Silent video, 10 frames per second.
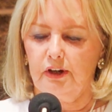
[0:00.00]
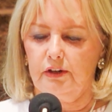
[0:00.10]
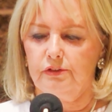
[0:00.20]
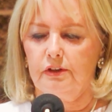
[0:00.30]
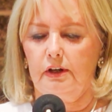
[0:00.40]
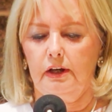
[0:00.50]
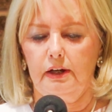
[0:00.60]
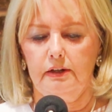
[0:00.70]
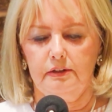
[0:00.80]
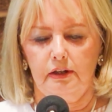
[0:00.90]
takes
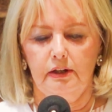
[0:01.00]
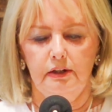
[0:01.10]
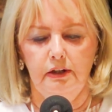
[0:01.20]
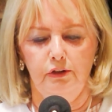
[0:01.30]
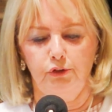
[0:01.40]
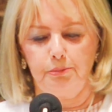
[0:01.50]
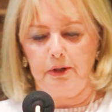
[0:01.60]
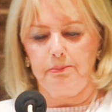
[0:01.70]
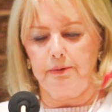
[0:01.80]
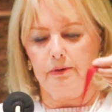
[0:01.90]
delight in his
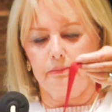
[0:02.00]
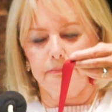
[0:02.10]
people.